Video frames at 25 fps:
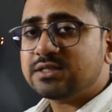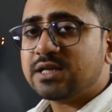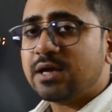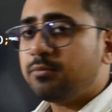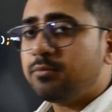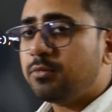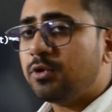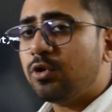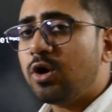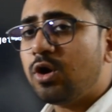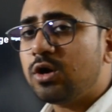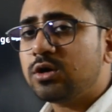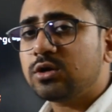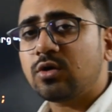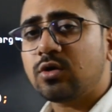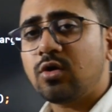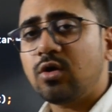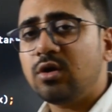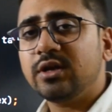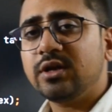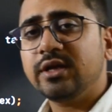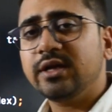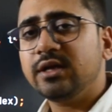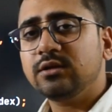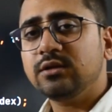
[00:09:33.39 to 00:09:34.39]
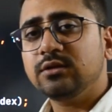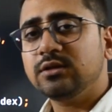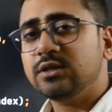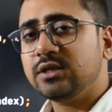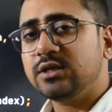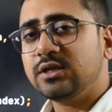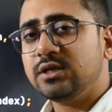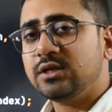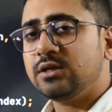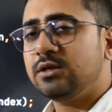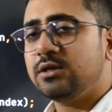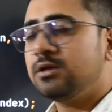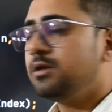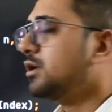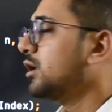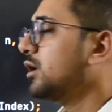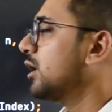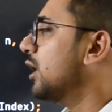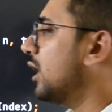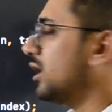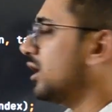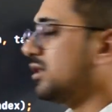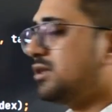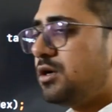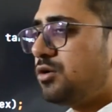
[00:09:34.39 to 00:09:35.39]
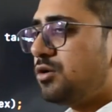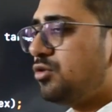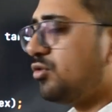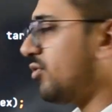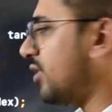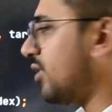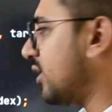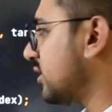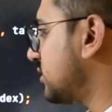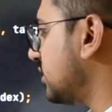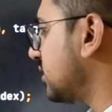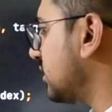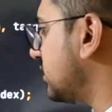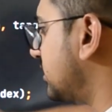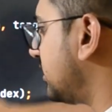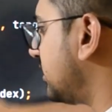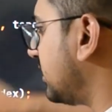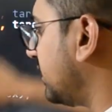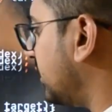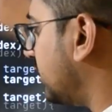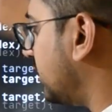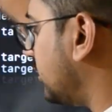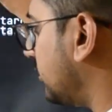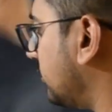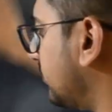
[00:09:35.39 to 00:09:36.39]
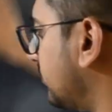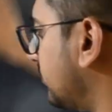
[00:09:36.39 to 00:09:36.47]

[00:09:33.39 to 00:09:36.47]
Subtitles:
I am not calling the other two functions here.